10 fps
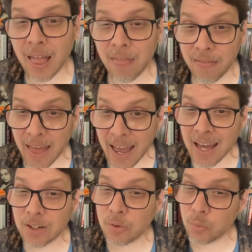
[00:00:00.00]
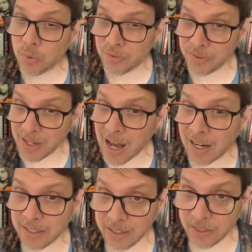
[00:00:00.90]
that was
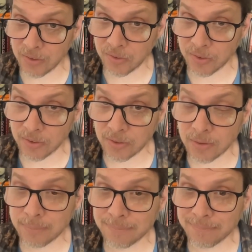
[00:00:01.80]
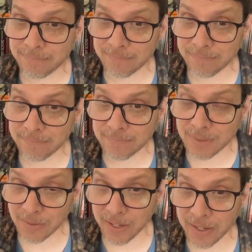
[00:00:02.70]
not innocent.
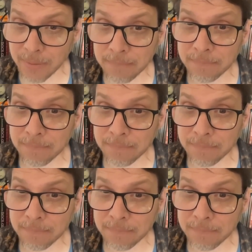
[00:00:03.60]
Okay?